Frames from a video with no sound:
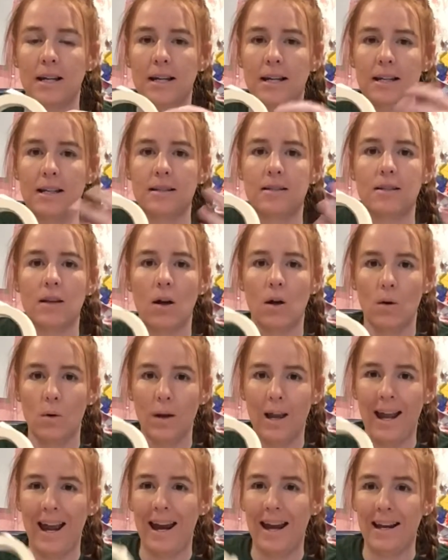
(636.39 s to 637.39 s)
and it is
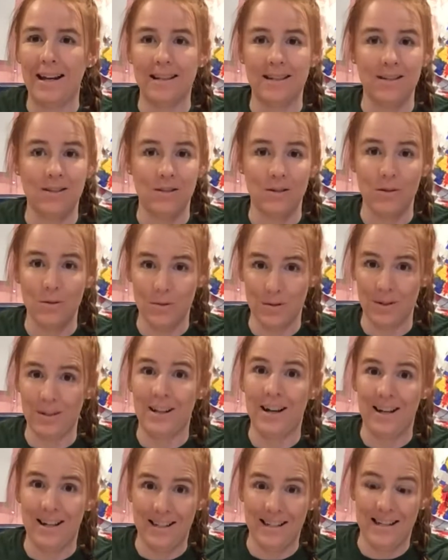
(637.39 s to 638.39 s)
okay to use a
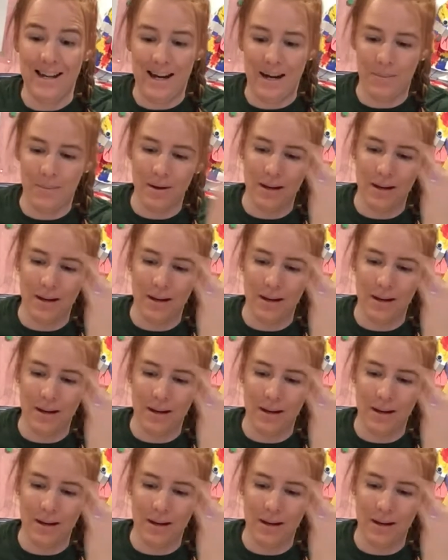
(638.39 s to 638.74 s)
lot of tape.